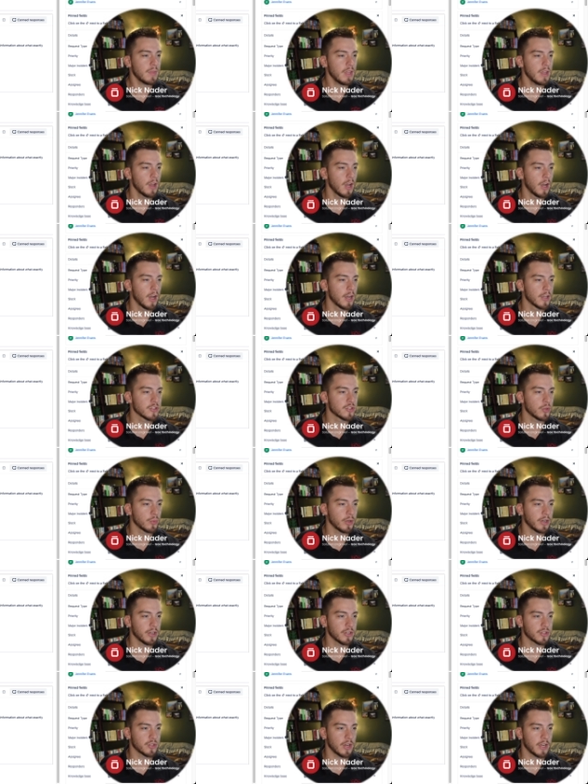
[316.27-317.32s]
Uh, so we're
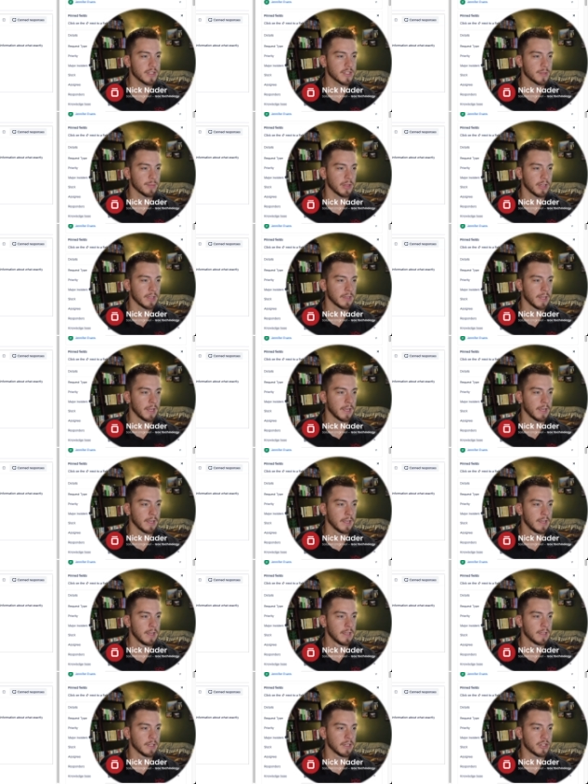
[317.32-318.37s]
going to try something like
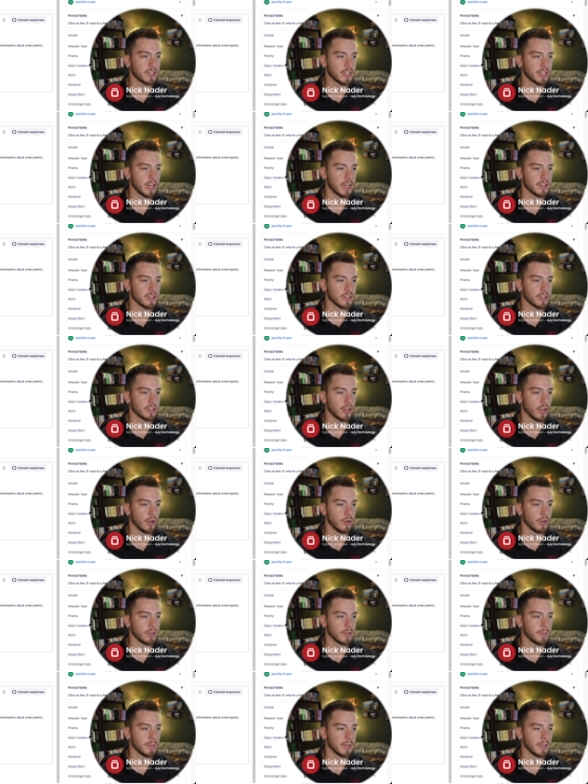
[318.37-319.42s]
let's change the
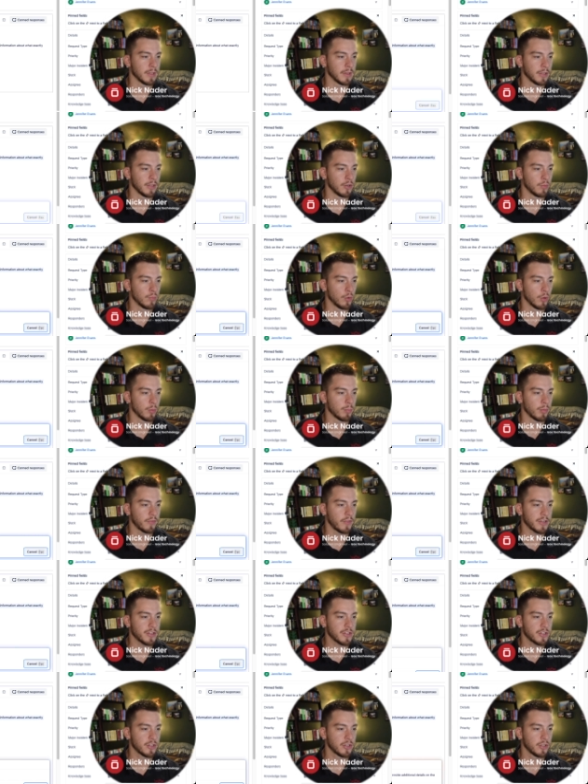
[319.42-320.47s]
tone to be a little more
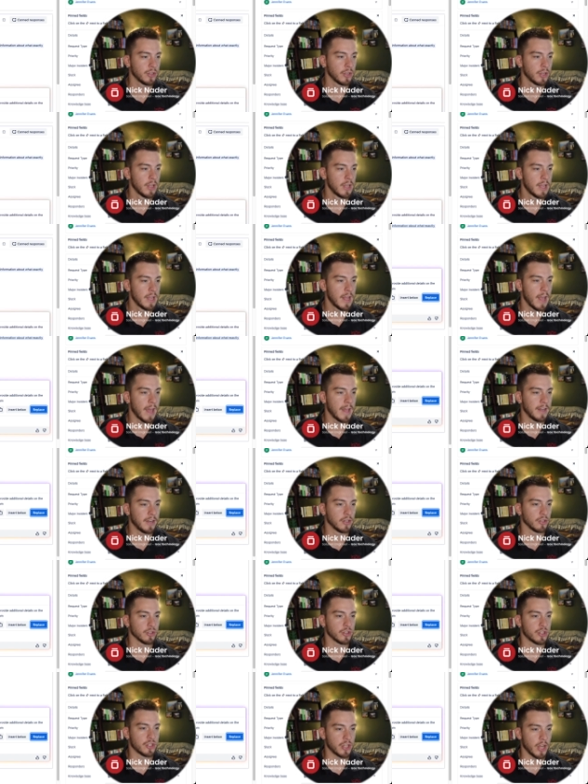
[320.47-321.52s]
professional and it'll
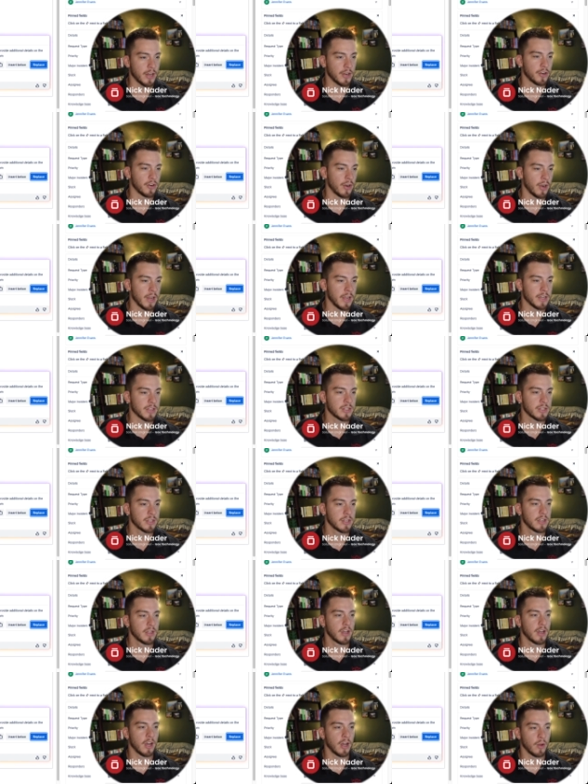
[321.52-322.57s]
generate
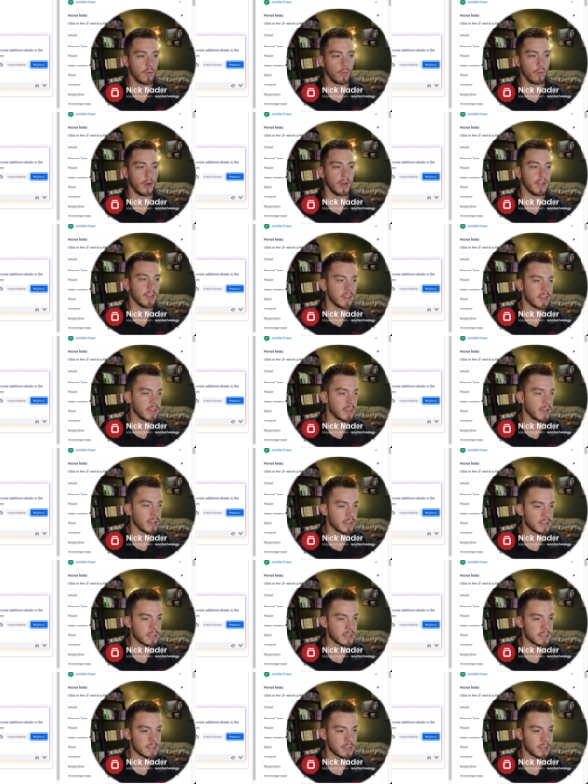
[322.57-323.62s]
uh, what it
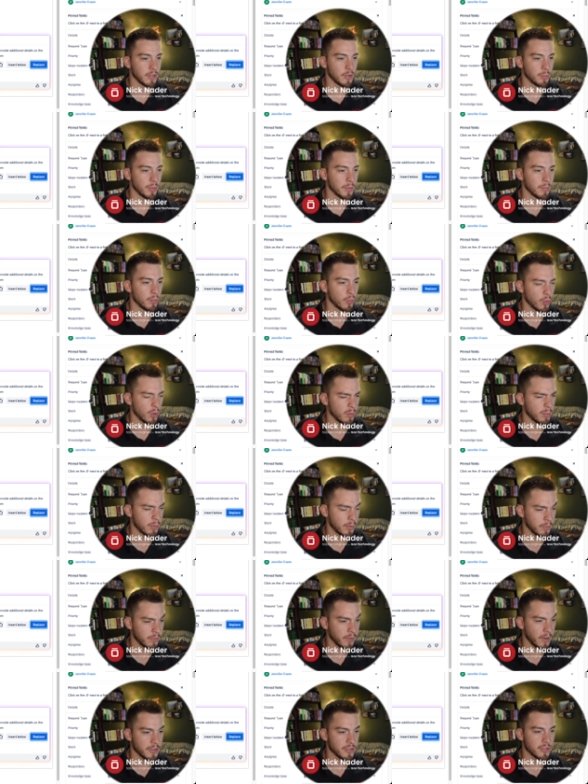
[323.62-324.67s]
thinks is a little bit more
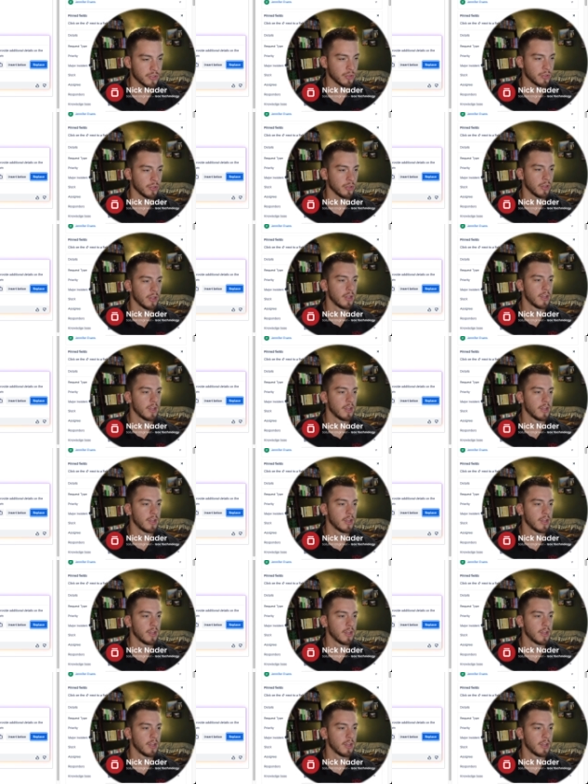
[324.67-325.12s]
professional